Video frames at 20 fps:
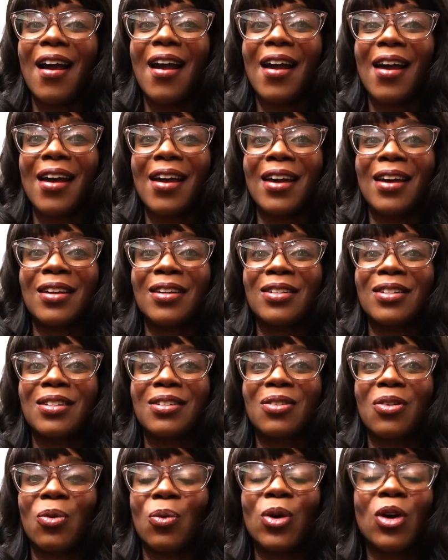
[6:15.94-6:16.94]
And
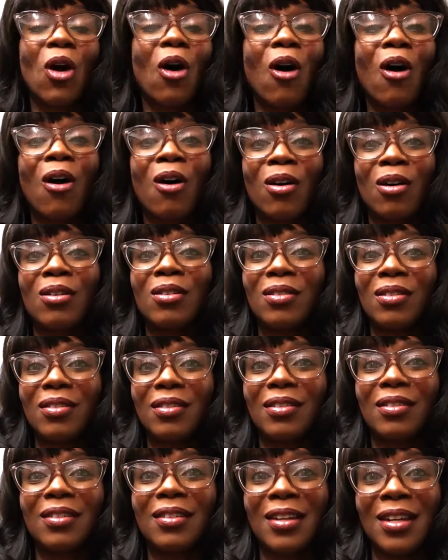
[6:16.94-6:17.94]
we
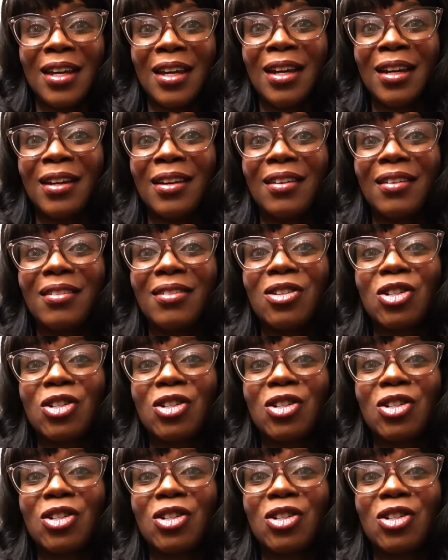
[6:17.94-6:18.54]
all need